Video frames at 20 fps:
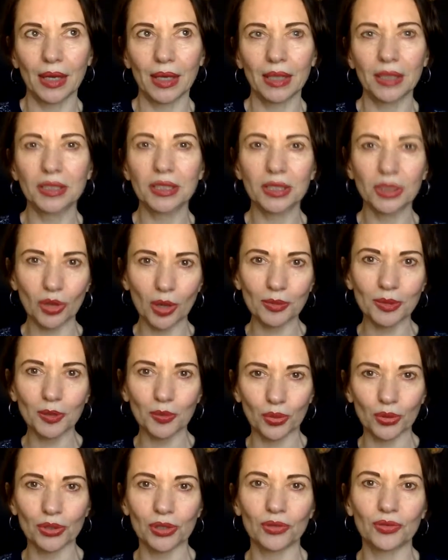it disrupts
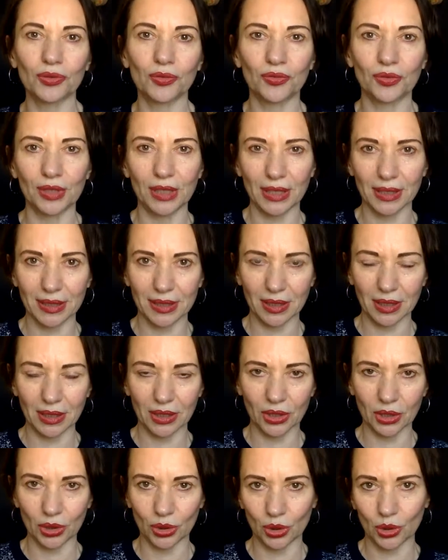the process of
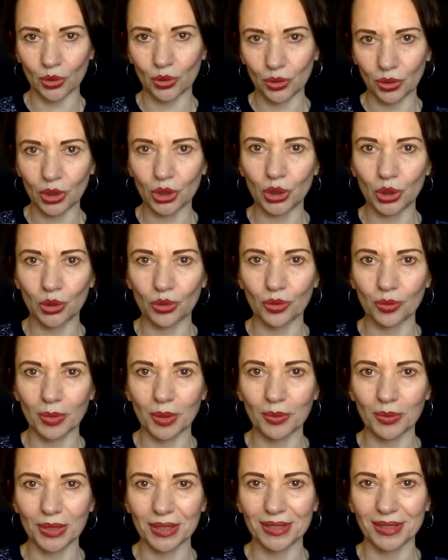relaxation. So you need to
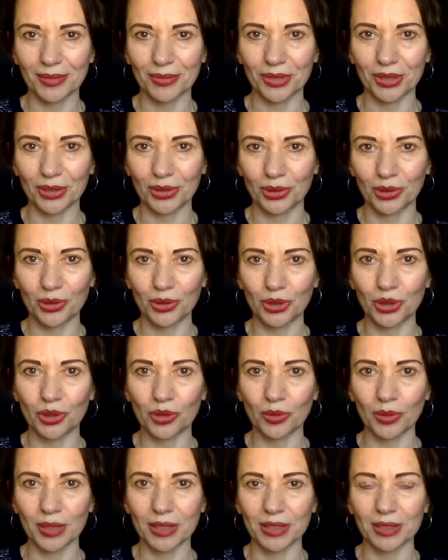remember something, you need
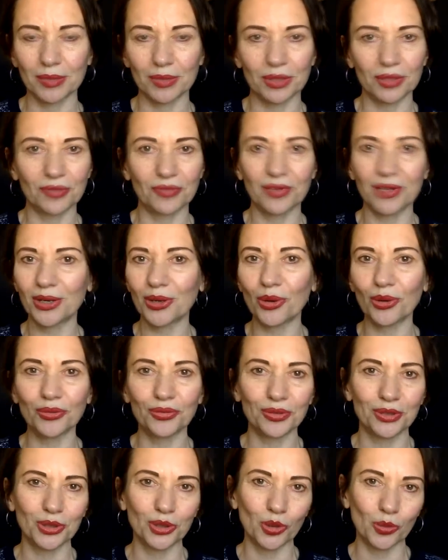to remind something. Very
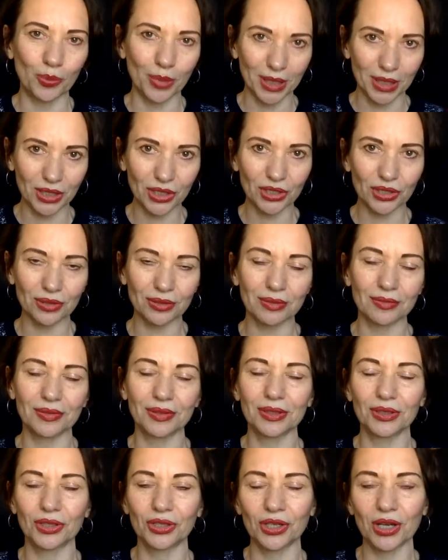often your patient
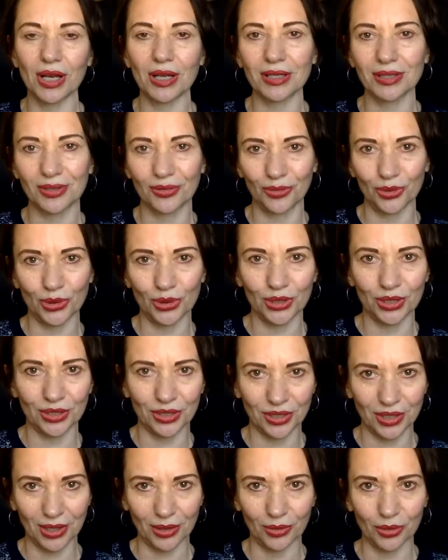will just voice
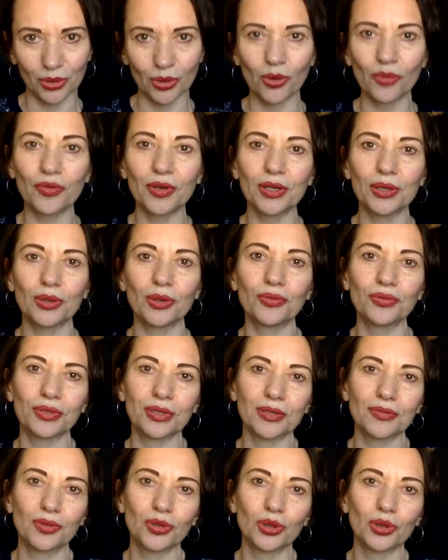it out. Or very
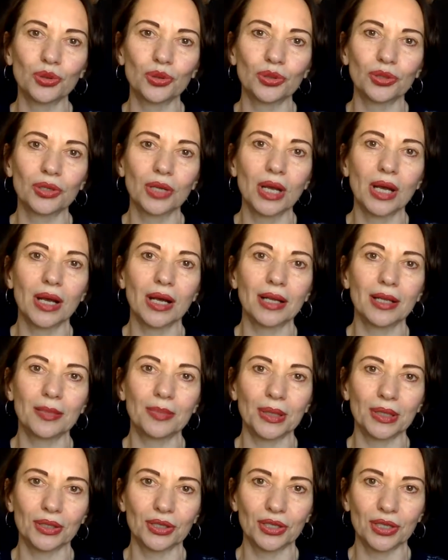often if you're doing
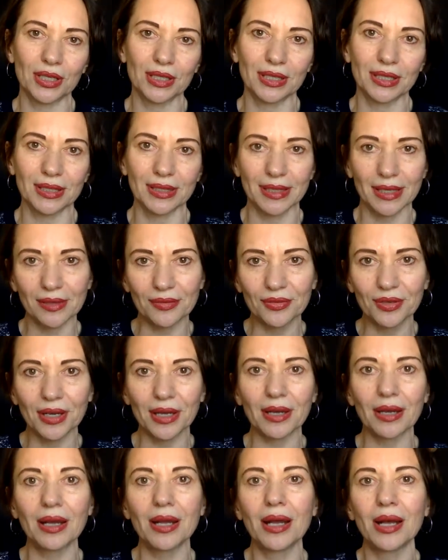Colourpuncture as a
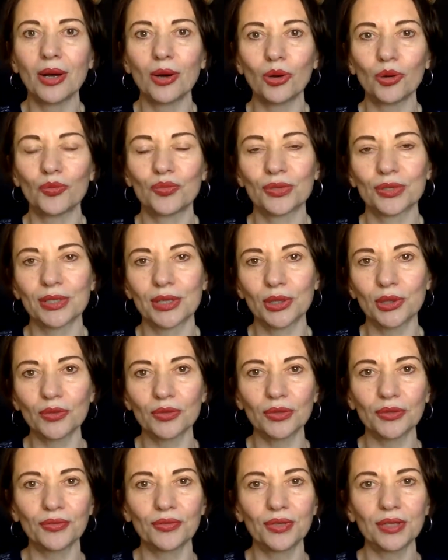self-care, obviously you
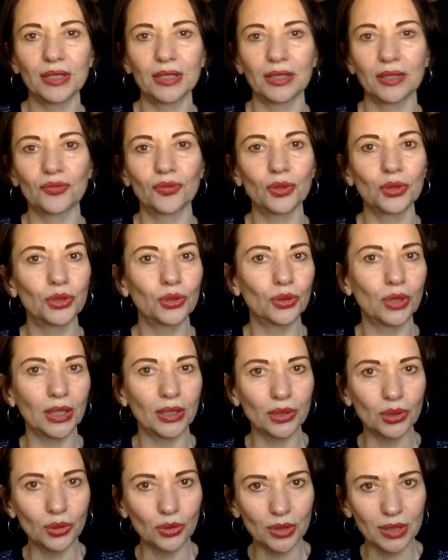will feel it. What you
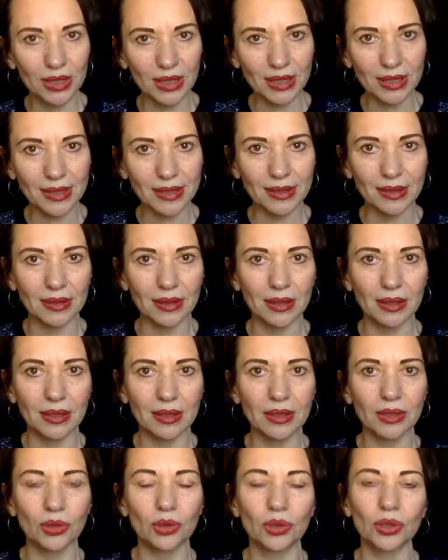can do in this
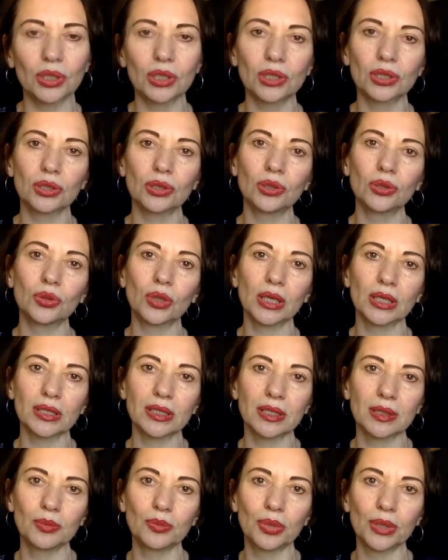situation, you can
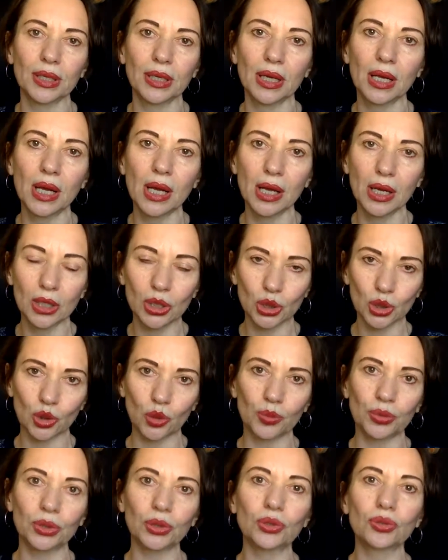simply
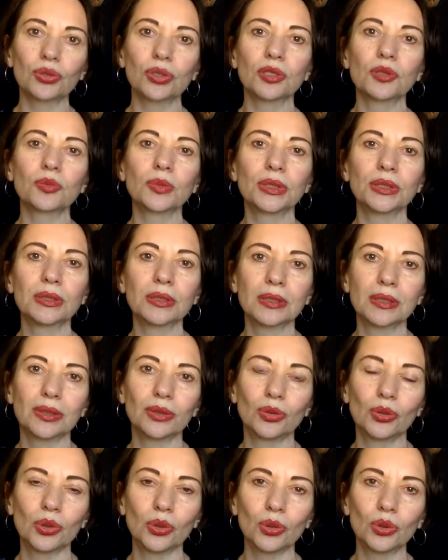stop your treatment,
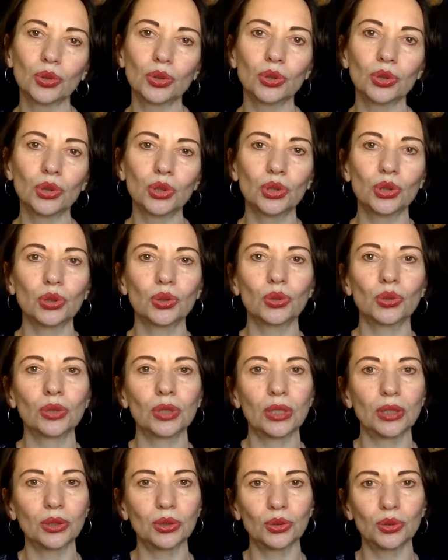you go to your
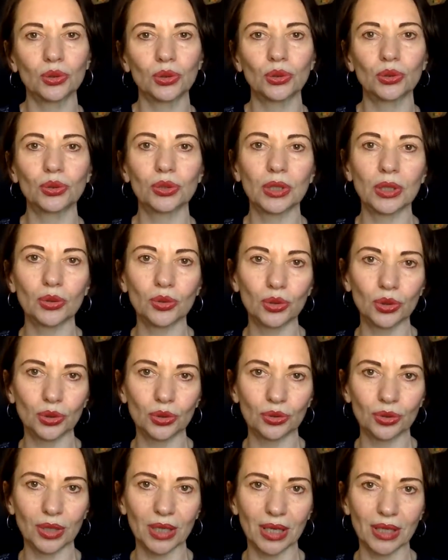journal, you note down your
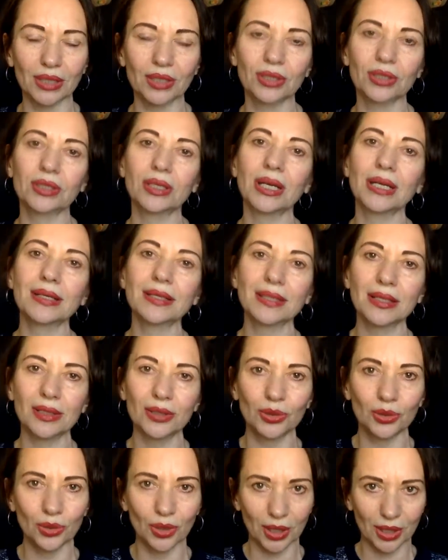reaction, and then
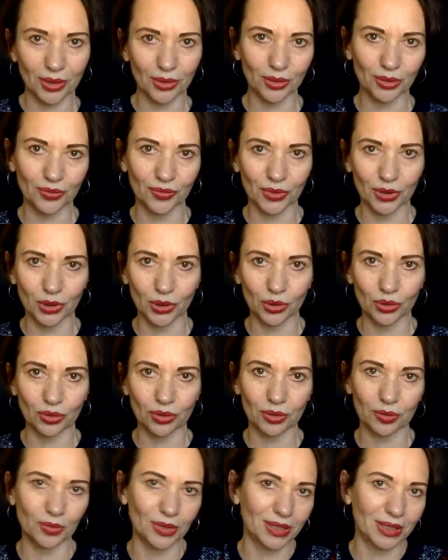you carry on with your
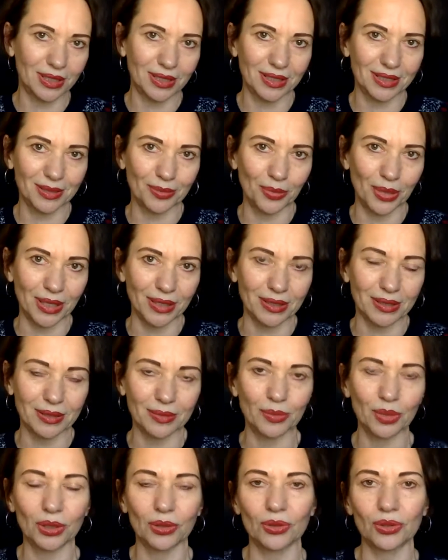treatment. This is the best
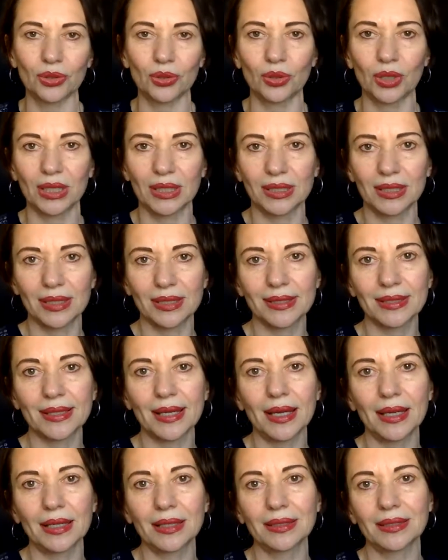because you get the
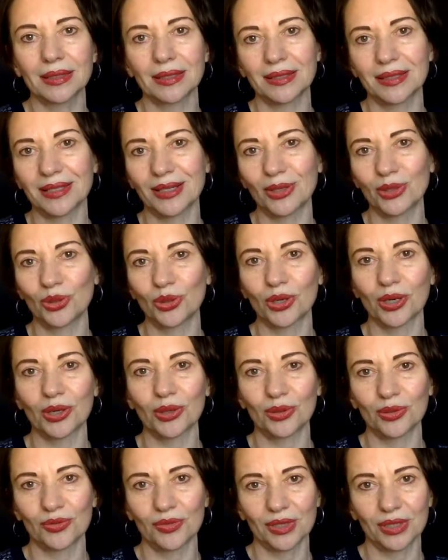insight and then you carry
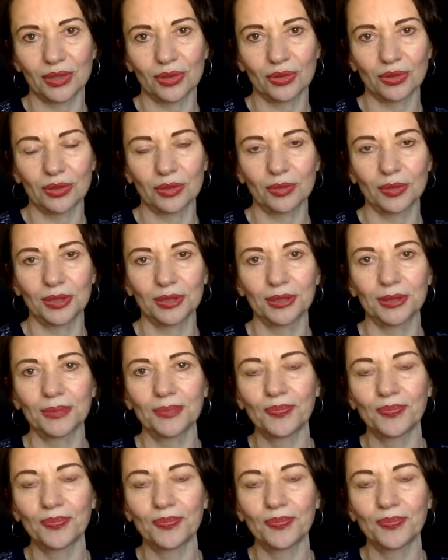on with the treatment.